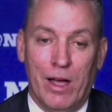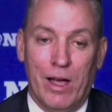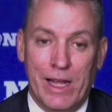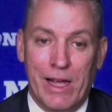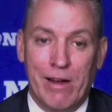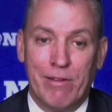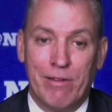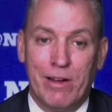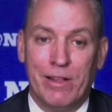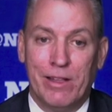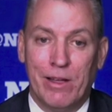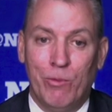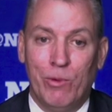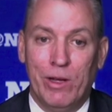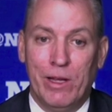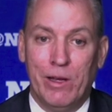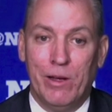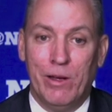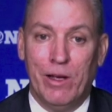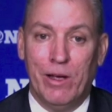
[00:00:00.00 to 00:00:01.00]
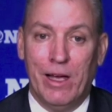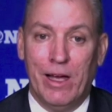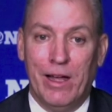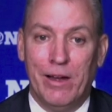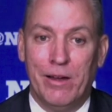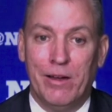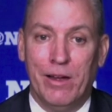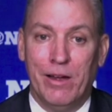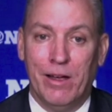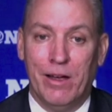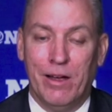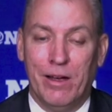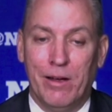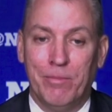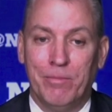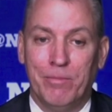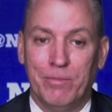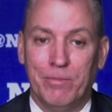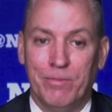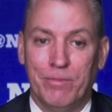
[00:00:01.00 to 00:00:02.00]
an area that we had,
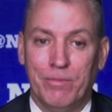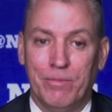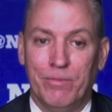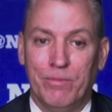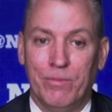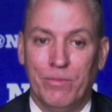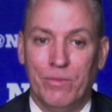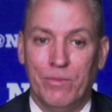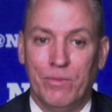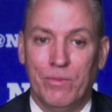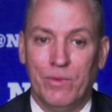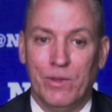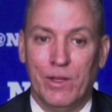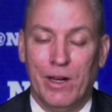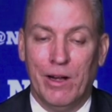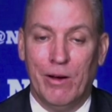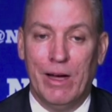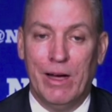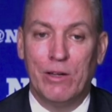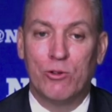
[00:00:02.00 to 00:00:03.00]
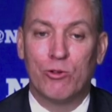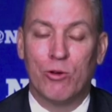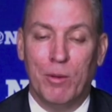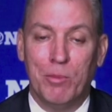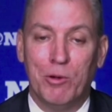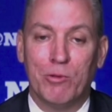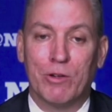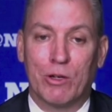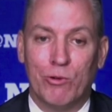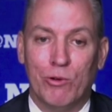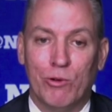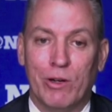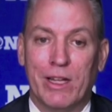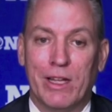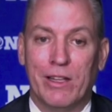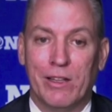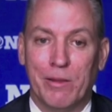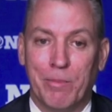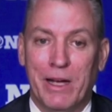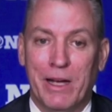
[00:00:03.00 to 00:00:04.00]
um, you know, had trouble recruiting
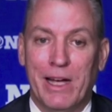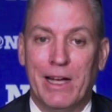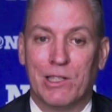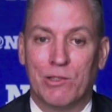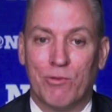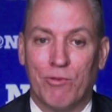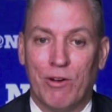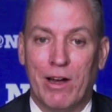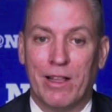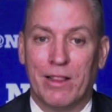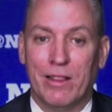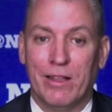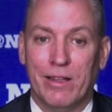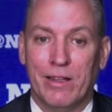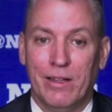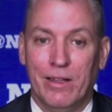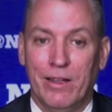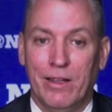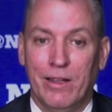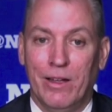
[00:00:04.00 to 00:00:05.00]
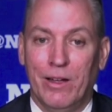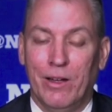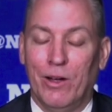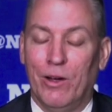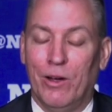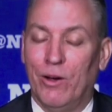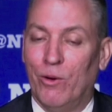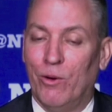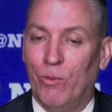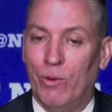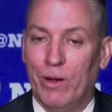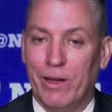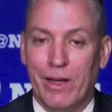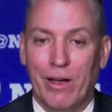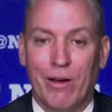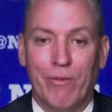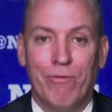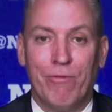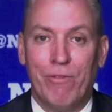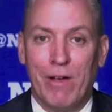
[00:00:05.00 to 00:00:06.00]
in the past. Frankly, we
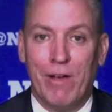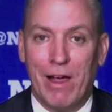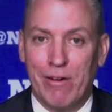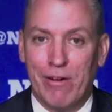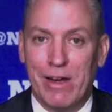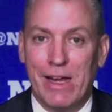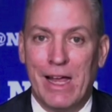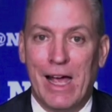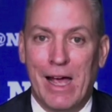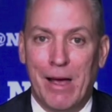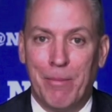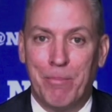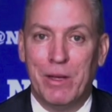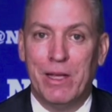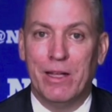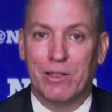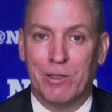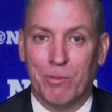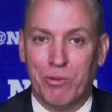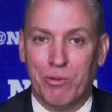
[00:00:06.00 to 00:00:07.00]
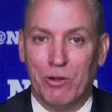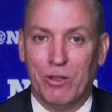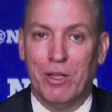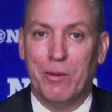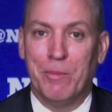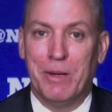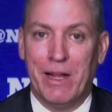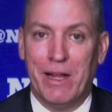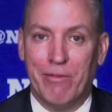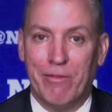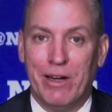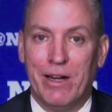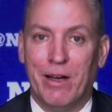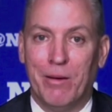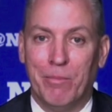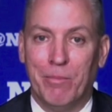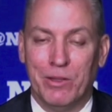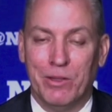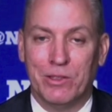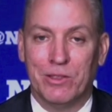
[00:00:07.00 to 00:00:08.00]
are very happy at the preliminary
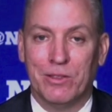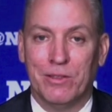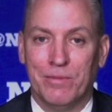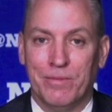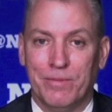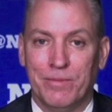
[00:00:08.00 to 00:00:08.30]
numbers.